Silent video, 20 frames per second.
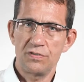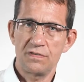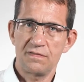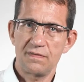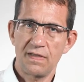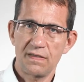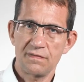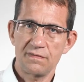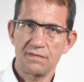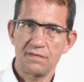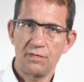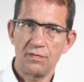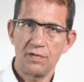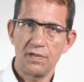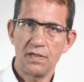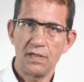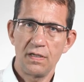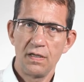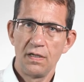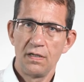is
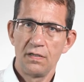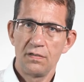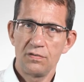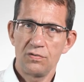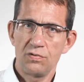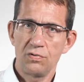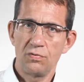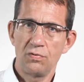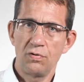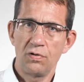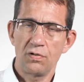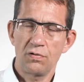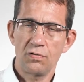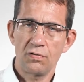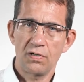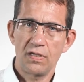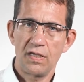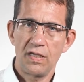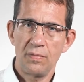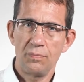necessary to
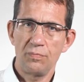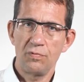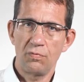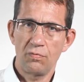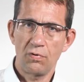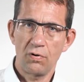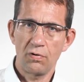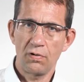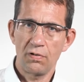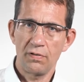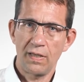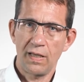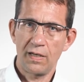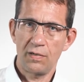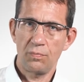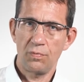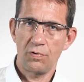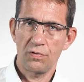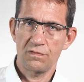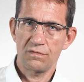keep neuronal
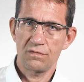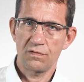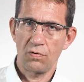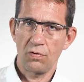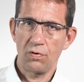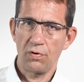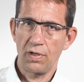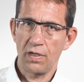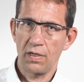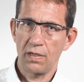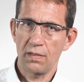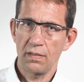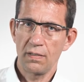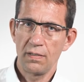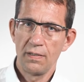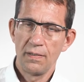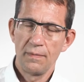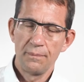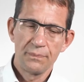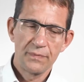networks going.
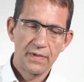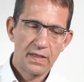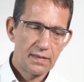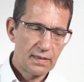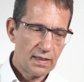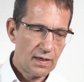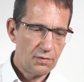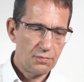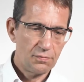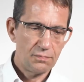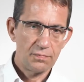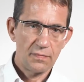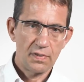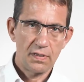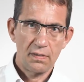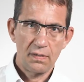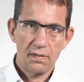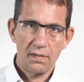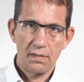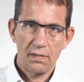Now,
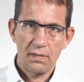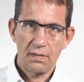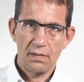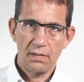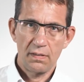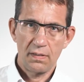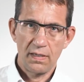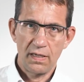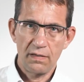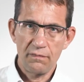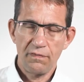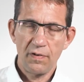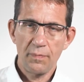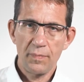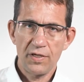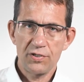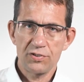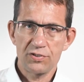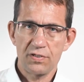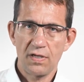
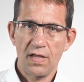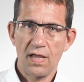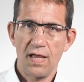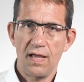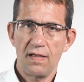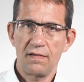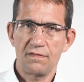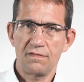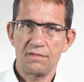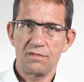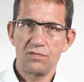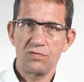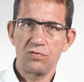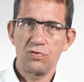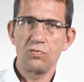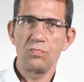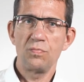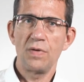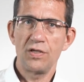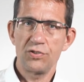inflammation has
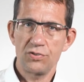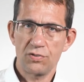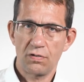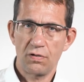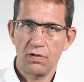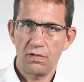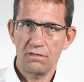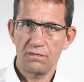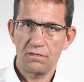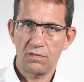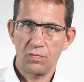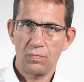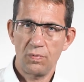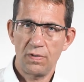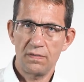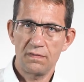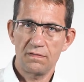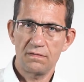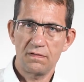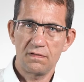two major
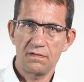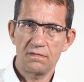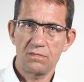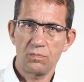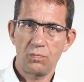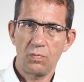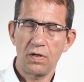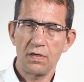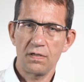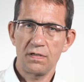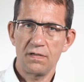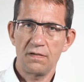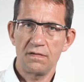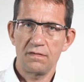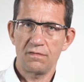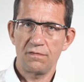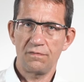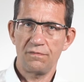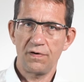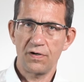consequences. One
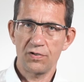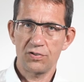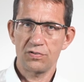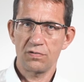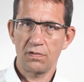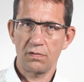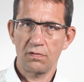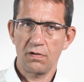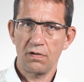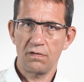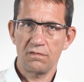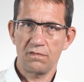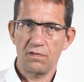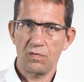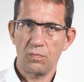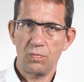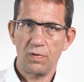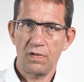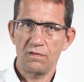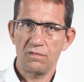is a functional
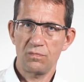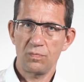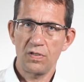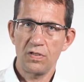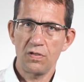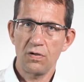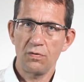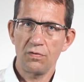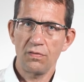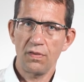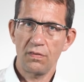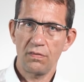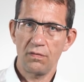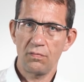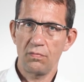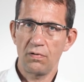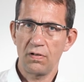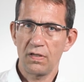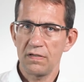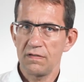consequence. We know that the
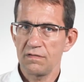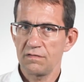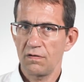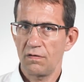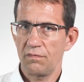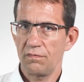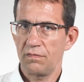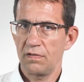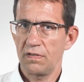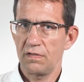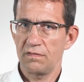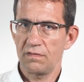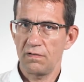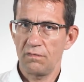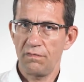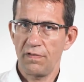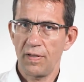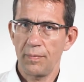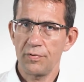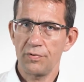release of these
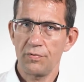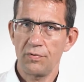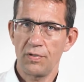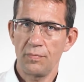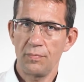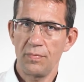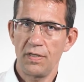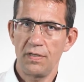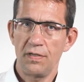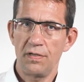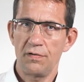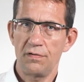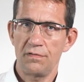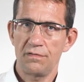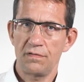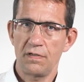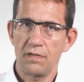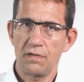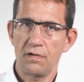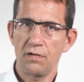inflammatory
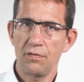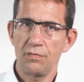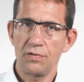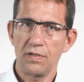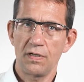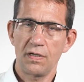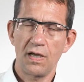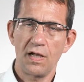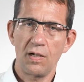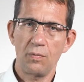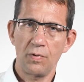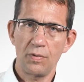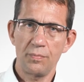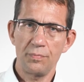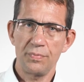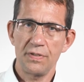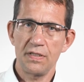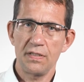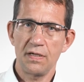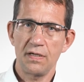mediators, including
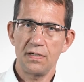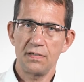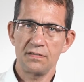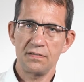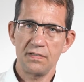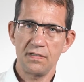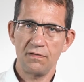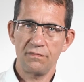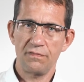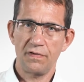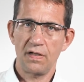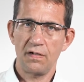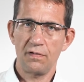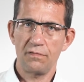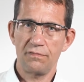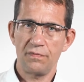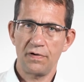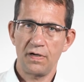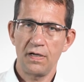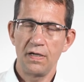L1-beta,
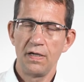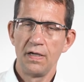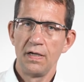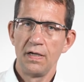TNF-alpha,